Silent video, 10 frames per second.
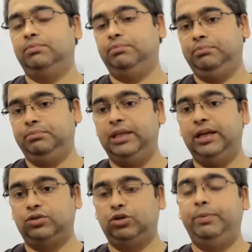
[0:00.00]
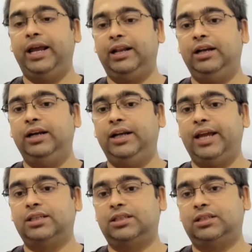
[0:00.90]
there should be
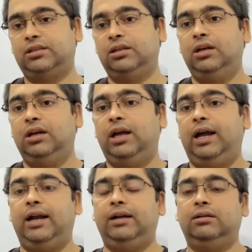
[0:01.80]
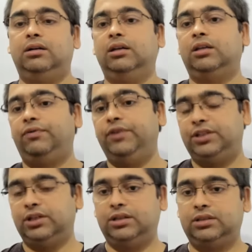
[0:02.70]
analytics and other
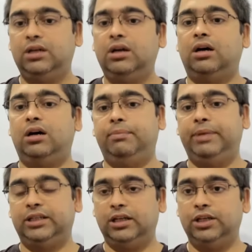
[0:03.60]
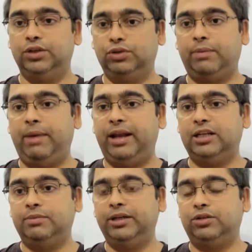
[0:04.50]
features. Basically, user
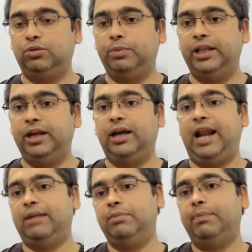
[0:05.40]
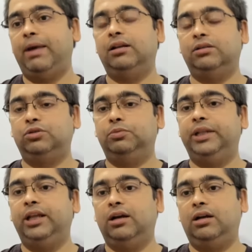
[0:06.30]
management should be there, admin panel should be
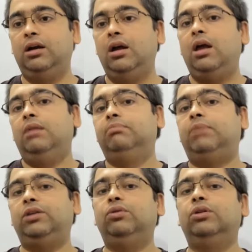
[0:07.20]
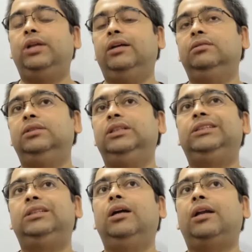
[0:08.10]
there. But you know,
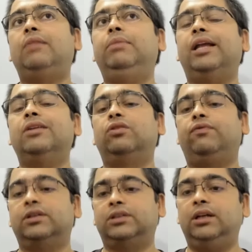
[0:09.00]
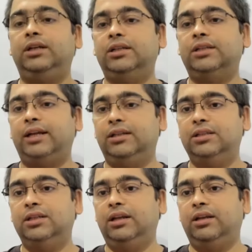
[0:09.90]
there can be tons of functionalities like
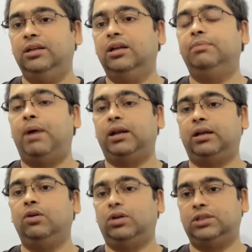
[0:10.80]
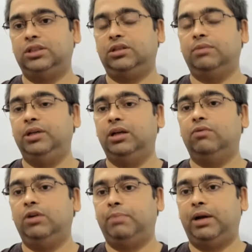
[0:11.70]
this in a real parking lot system, real
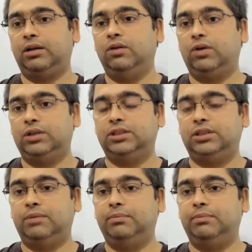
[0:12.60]
world parking lot system.